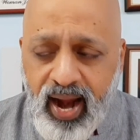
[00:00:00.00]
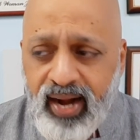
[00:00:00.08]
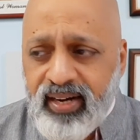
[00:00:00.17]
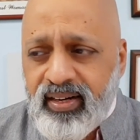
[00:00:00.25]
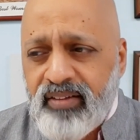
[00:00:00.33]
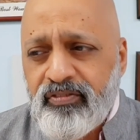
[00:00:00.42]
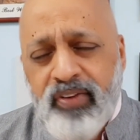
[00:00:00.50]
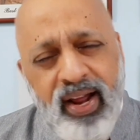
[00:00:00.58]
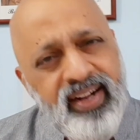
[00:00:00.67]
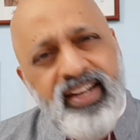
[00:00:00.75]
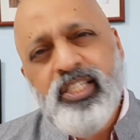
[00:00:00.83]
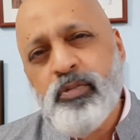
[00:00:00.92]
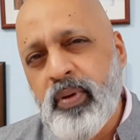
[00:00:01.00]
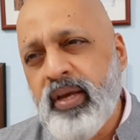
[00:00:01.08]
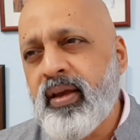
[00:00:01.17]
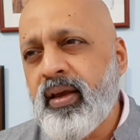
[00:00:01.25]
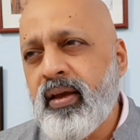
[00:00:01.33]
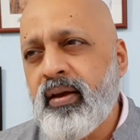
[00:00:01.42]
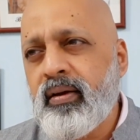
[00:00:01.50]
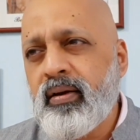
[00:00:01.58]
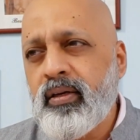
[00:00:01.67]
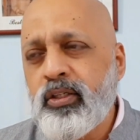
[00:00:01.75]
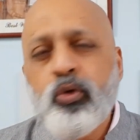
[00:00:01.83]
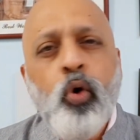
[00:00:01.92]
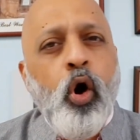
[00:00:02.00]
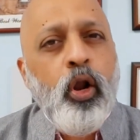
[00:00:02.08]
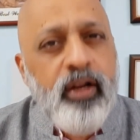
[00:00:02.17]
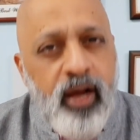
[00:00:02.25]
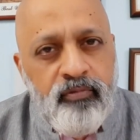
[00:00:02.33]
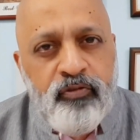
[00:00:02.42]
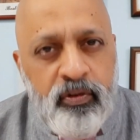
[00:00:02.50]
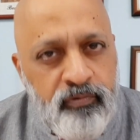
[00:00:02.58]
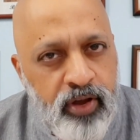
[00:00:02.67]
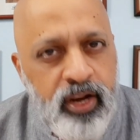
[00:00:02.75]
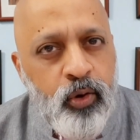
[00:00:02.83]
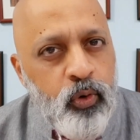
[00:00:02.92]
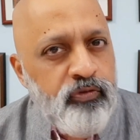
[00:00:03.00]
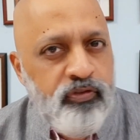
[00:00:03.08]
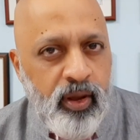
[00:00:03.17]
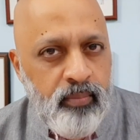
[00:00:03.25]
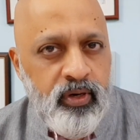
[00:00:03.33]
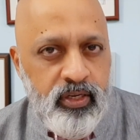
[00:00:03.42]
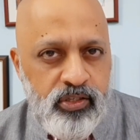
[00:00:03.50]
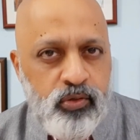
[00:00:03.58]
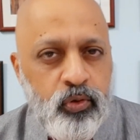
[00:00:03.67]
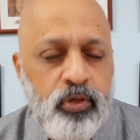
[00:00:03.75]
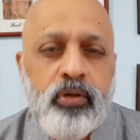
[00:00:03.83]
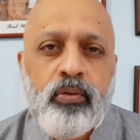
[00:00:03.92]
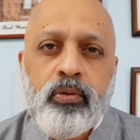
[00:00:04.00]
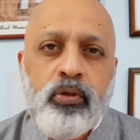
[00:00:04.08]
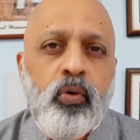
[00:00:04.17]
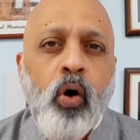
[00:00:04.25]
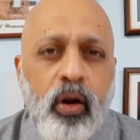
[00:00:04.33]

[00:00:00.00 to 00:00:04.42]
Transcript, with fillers: and frankly speaking, you all come from very good families, don't you? You